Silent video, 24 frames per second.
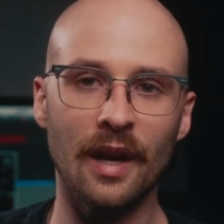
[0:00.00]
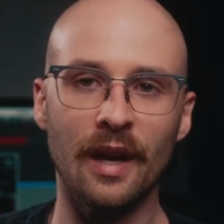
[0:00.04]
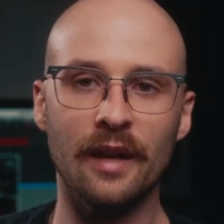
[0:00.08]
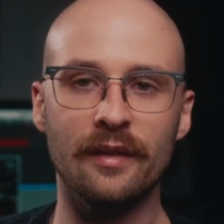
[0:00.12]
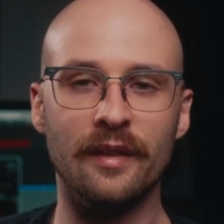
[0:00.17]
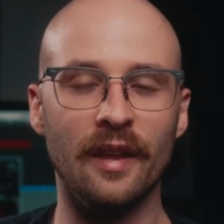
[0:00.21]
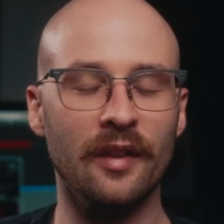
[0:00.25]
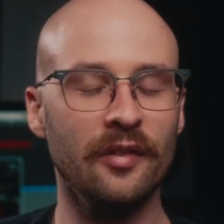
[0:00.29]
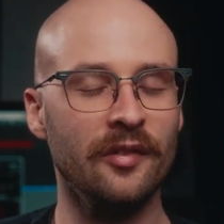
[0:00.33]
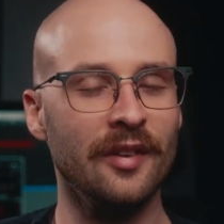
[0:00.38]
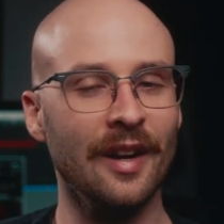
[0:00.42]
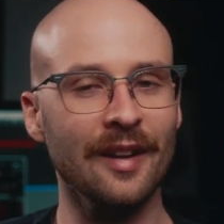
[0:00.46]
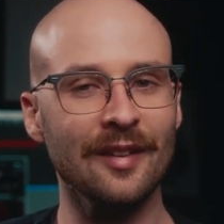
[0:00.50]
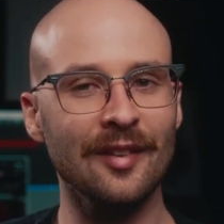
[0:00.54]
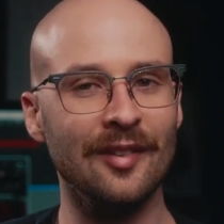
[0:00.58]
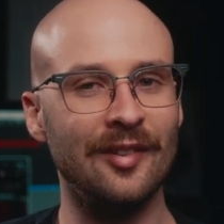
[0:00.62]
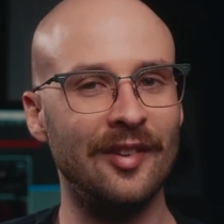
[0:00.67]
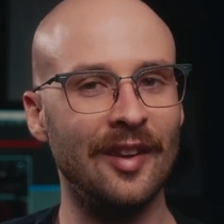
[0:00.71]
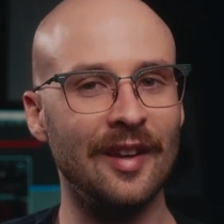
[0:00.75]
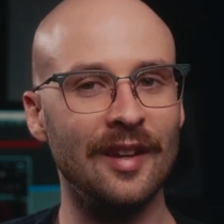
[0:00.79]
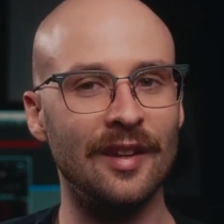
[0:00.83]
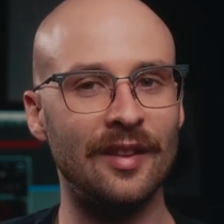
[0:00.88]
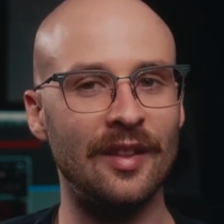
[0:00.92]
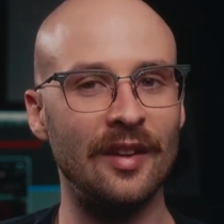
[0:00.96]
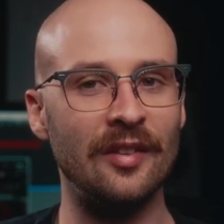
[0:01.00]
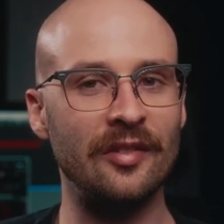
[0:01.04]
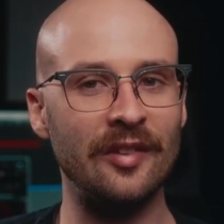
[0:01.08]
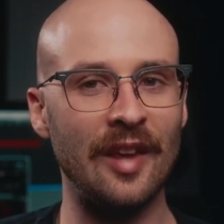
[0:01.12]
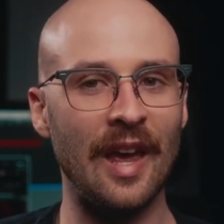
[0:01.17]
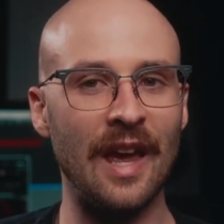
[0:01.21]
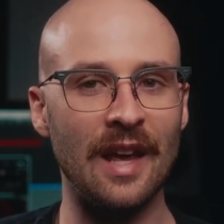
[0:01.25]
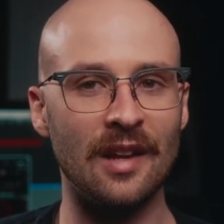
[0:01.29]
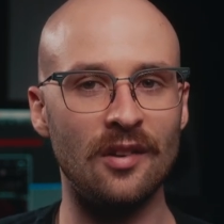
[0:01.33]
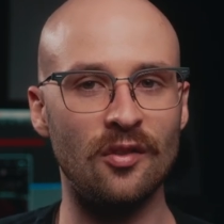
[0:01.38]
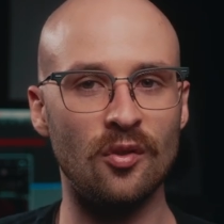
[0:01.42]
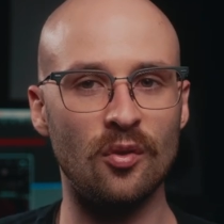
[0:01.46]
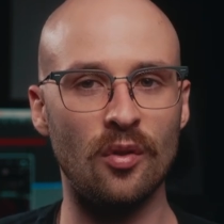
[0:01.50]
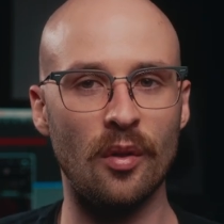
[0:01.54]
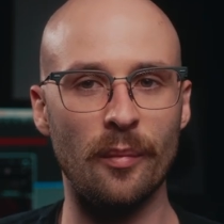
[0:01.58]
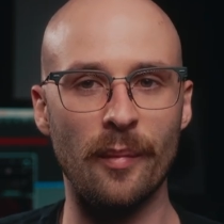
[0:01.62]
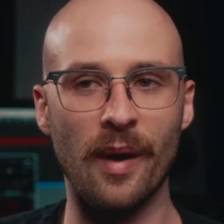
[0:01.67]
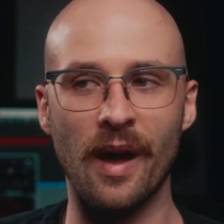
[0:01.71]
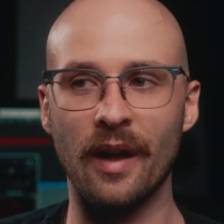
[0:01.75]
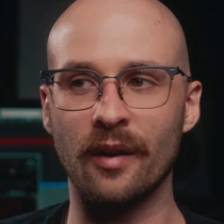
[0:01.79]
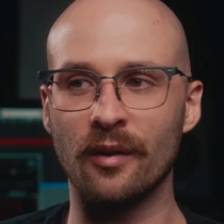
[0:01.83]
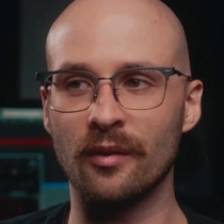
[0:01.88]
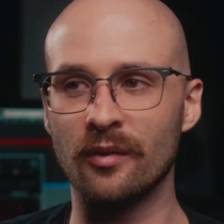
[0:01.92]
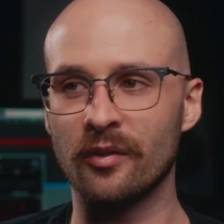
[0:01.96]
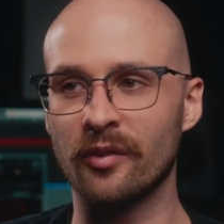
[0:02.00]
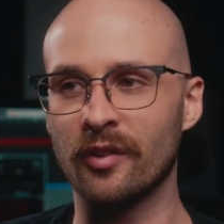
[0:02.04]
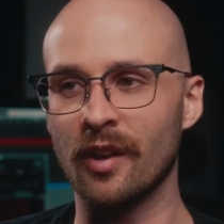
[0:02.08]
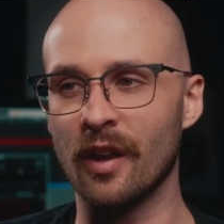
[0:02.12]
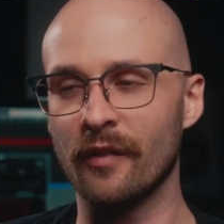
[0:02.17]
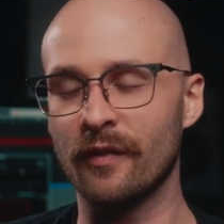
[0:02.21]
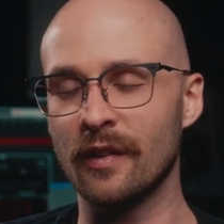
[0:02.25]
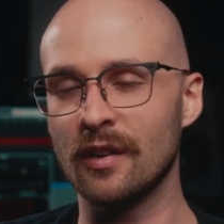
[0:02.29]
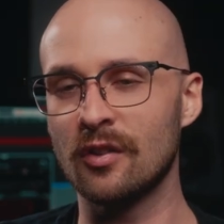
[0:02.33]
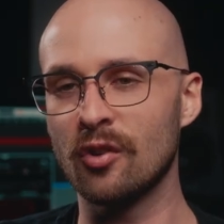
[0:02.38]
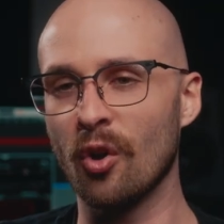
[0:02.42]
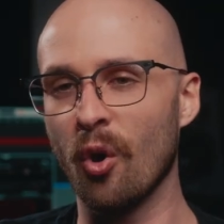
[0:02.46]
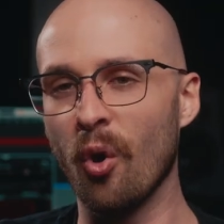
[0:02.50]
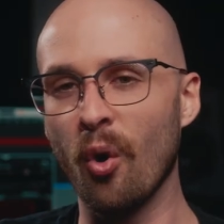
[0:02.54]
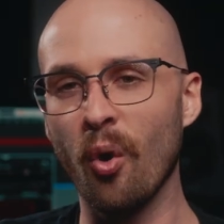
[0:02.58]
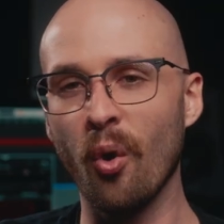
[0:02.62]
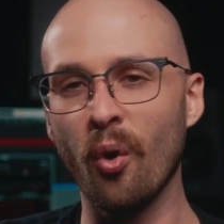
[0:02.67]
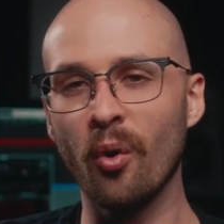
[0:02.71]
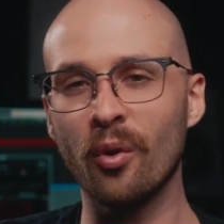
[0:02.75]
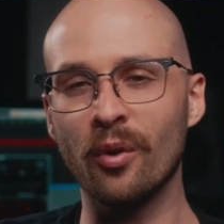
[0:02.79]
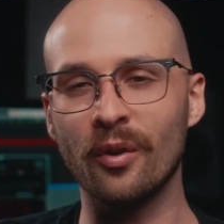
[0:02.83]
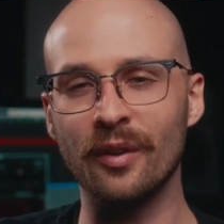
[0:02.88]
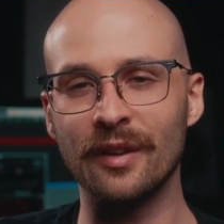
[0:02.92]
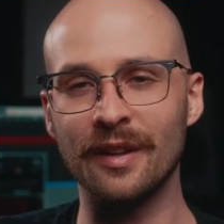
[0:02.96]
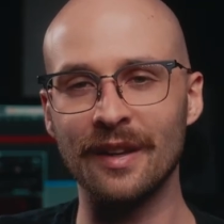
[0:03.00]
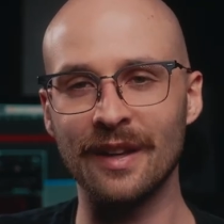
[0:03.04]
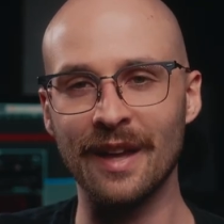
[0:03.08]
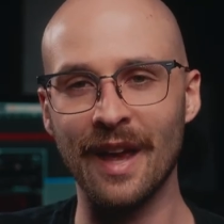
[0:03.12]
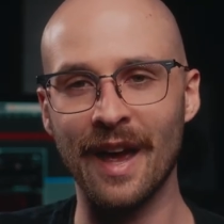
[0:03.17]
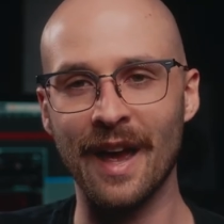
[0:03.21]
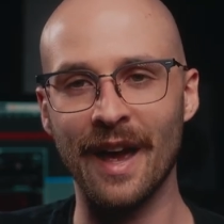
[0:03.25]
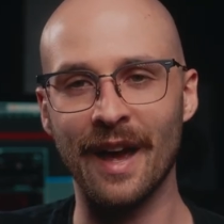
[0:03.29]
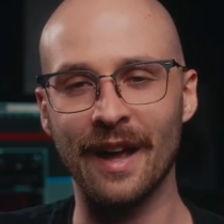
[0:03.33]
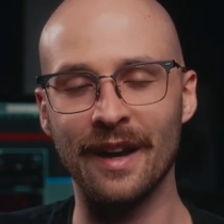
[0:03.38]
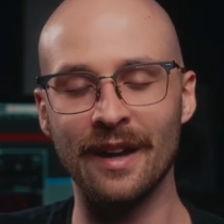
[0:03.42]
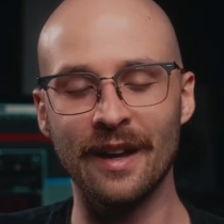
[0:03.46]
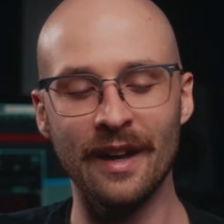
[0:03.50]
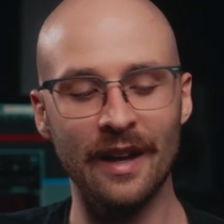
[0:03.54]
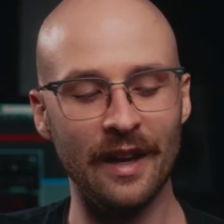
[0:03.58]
And that's not to say that this can't do the modern stuff. It totally can.